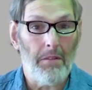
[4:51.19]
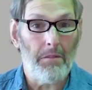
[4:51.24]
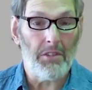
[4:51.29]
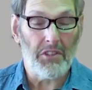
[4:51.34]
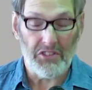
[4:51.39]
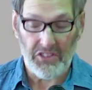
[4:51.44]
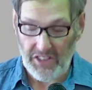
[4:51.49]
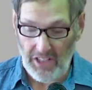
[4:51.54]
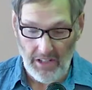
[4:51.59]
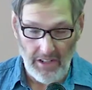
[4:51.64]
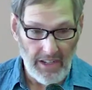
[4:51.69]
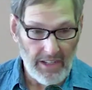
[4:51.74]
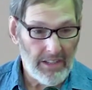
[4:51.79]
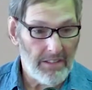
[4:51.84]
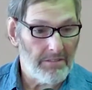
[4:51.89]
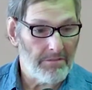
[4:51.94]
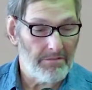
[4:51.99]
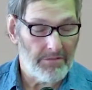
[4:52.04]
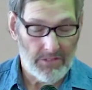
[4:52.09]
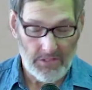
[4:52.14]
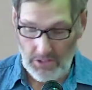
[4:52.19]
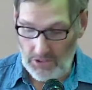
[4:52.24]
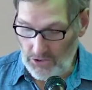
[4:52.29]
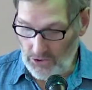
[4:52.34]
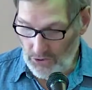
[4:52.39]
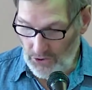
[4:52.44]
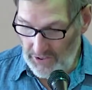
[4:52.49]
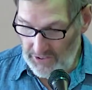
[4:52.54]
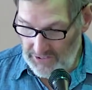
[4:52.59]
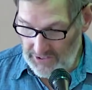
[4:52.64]
of sharing your
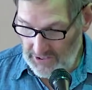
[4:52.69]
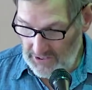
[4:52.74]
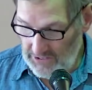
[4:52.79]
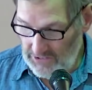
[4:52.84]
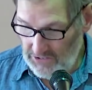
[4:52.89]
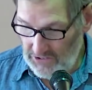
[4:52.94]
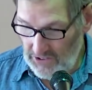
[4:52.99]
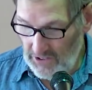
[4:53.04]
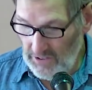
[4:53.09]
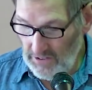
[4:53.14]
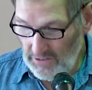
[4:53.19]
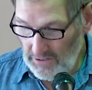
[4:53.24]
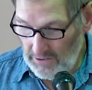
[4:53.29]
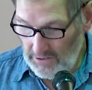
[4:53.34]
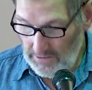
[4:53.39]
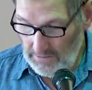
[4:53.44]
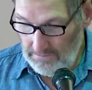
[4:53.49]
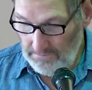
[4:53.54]
joys and concerns.